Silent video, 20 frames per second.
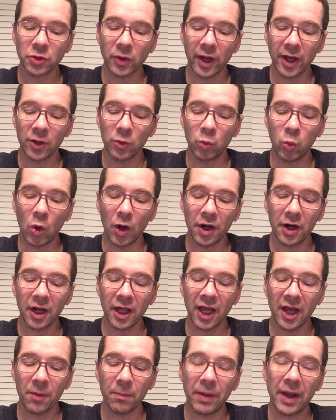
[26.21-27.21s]
add
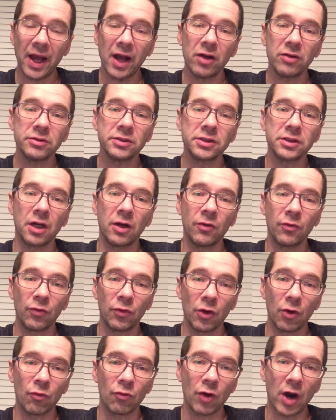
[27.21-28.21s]
1.5 pounds of
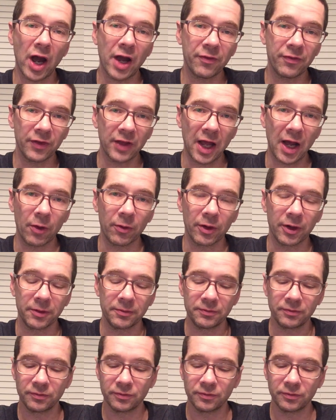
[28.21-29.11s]
rye flour,